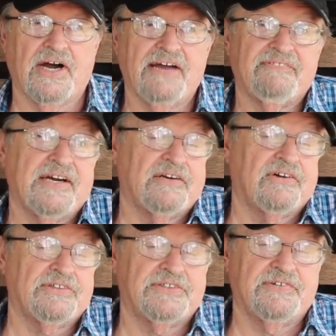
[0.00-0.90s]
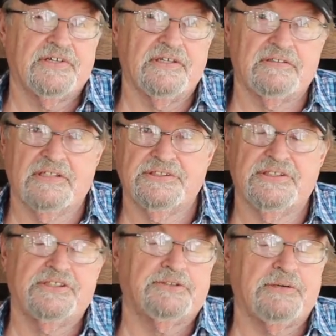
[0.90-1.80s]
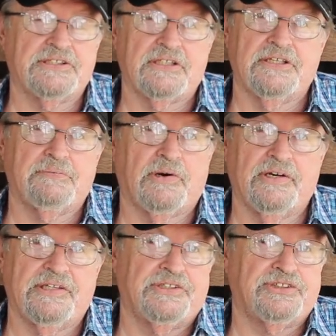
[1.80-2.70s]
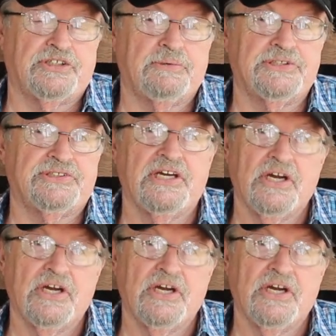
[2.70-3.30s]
I find all this very interesting, especially the part that the Germans,